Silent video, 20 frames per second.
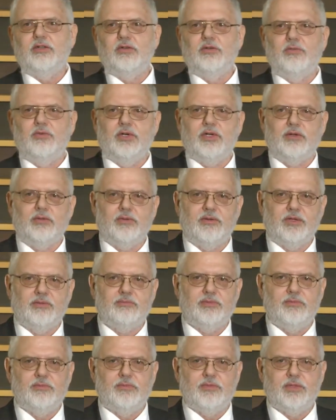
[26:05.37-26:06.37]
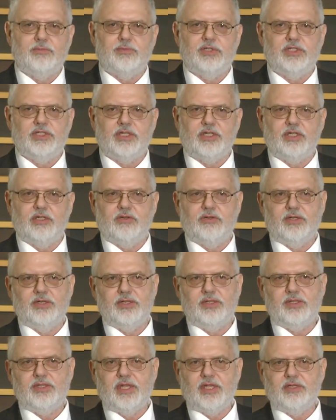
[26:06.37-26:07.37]
where particular
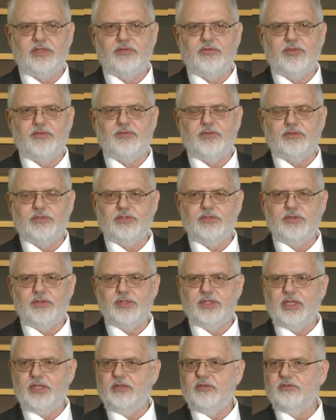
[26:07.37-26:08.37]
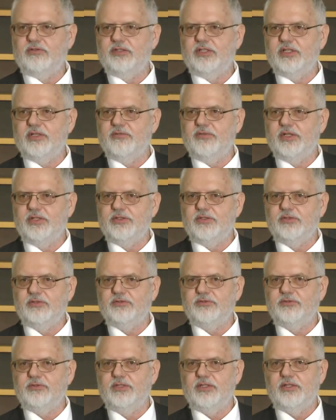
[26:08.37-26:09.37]
incentives to sales individuals